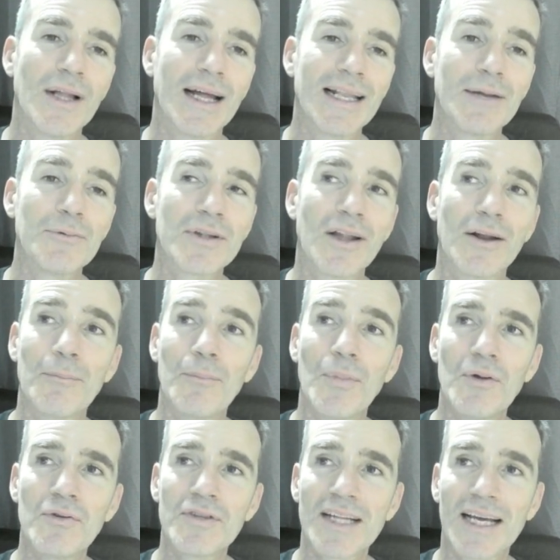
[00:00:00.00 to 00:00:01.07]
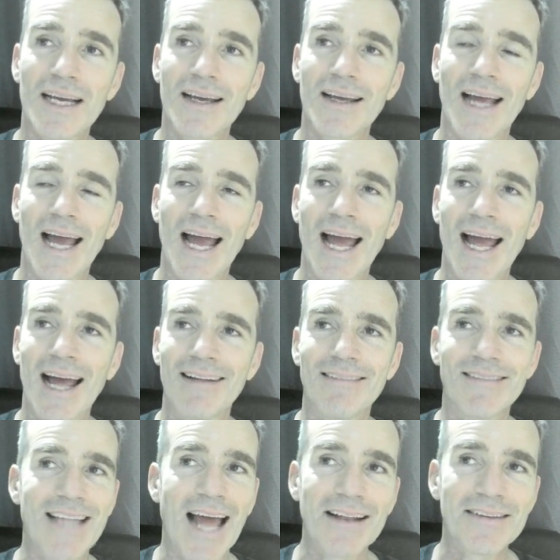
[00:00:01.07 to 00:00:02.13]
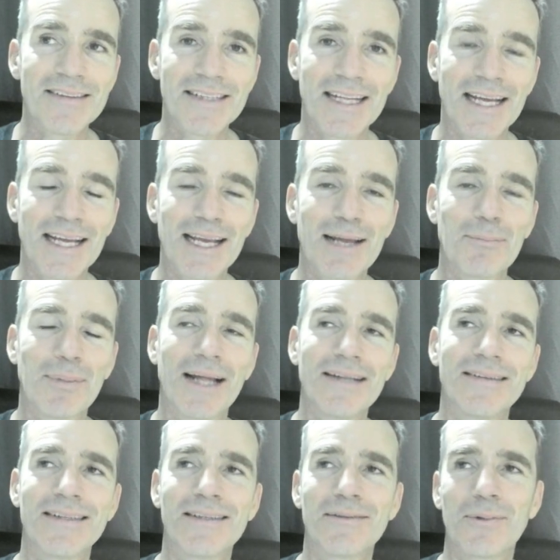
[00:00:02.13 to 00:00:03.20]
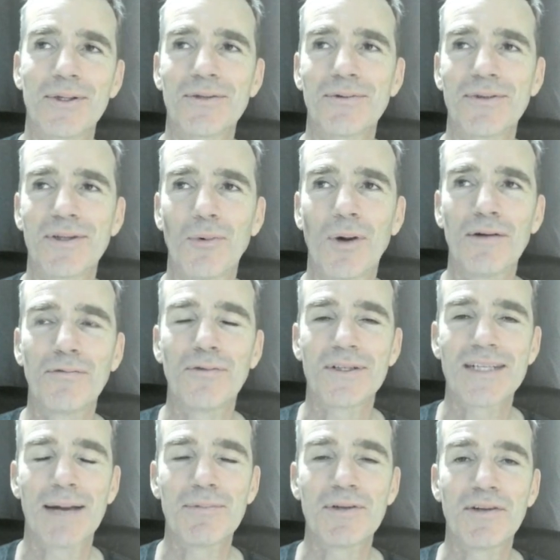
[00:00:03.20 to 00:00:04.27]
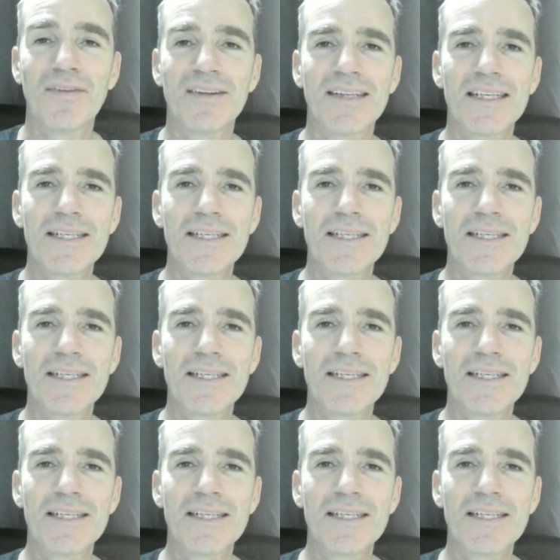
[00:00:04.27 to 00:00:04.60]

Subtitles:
and there was a lot of music and dancing in places, which was a wonderful time to visit.